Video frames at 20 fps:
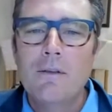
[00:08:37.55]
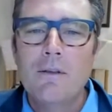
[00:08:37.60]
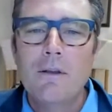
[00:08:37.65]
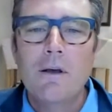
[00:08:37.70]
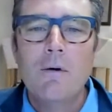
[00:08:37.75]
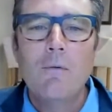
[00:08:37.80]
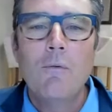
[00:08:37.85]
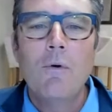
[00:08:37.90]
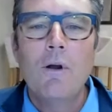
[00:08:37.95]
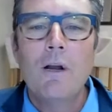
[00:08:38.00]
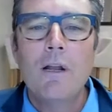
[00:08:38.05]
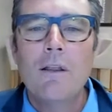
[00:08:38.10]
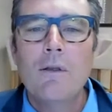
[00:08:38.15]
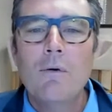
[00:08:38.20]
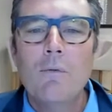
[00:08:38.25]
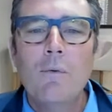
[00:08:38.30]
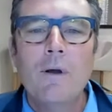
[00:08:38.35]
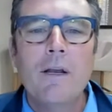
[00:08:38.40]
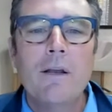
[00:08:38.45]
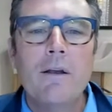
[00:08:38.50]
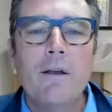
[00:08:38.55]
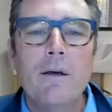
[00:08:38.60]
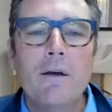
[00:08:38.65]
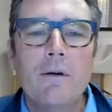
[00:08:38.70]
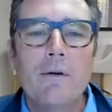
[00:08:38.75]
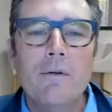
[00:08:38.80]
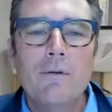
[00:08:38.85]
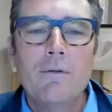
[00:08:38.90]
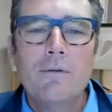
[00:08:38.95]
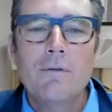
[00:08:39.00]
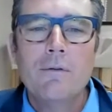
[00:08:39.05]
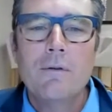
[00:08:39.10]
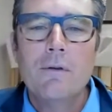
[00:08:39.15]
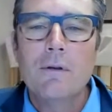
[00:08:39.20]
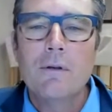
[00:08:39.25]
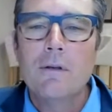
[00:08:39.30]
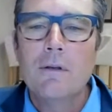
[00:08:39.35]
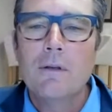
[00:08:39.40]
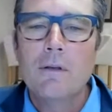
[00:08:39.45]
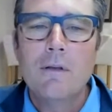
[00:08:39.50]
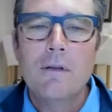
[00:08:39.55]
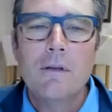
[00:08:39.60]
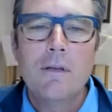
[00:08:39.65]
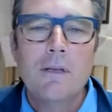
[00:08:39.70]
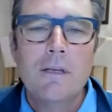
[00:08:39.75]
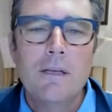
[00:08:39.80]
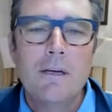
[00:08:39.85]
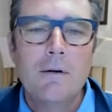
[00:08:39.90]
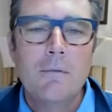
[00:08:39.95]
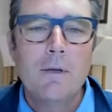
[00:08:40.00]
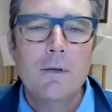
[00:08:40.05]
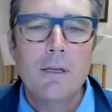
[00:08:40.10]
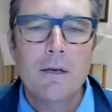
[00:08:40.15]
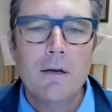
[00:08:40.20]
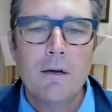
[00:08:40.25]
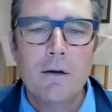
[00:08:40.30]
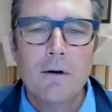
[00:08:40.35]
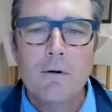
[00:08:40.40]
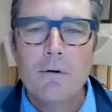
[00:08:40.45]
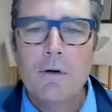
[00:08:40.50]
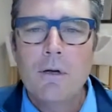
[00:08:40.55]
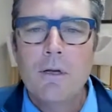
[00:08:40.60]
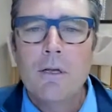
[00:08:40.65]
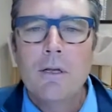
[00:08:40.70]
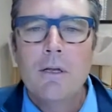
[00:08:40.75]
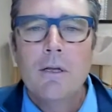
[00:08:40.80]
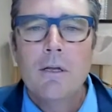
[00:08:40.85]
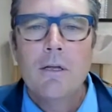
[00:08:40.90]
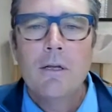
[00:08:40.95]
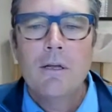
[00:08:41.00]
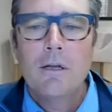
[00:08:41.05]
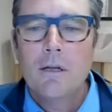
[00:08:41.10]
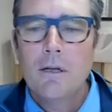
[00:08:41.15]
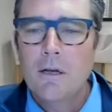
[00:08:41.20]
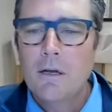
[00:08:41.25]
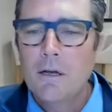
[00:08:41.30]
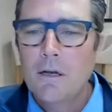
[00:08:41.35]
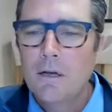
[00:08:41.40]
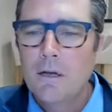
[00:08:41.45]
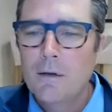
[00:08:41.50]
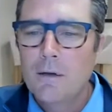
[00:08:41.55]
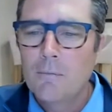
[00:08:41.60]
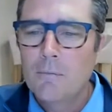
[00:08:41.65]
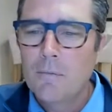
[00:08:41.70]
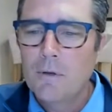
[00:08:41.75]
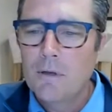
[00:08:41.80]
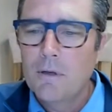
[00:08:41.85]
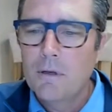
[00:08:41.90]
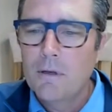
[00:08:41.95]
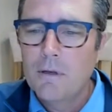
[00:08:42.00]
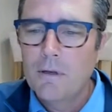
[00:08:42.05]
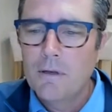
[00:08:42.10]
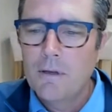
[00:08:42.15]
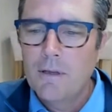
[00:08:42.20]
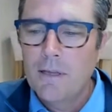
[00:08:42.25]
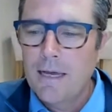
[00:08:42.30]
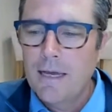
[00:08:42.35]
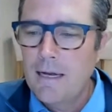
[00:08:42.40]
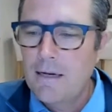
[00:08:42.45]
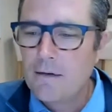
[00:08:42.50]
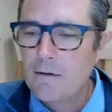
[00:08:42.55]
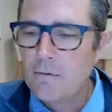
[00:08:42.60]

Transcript: one of the windows. Here we go. That